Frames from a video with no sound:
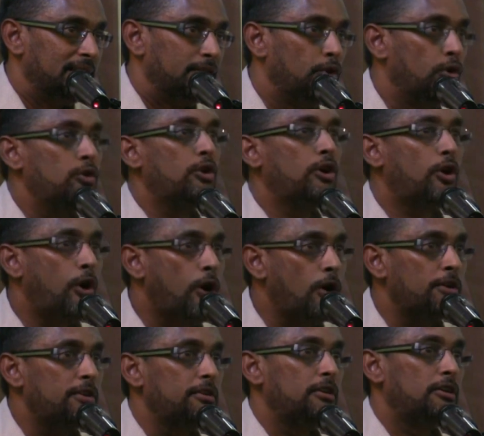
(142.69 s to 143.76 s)
No
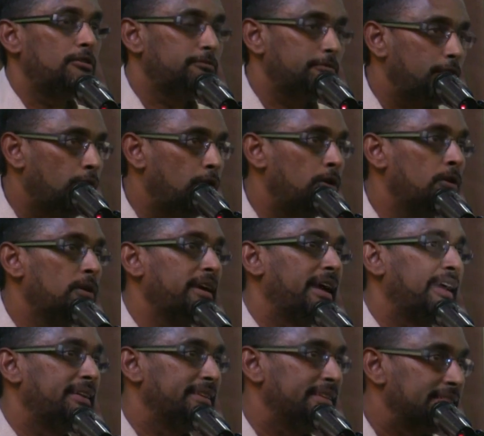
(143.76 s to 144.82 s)
court of law
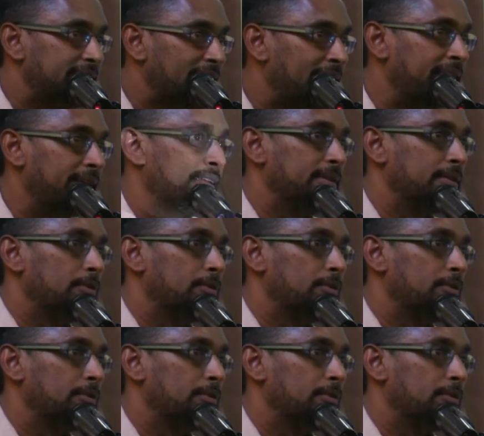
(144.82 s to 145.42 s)
can decide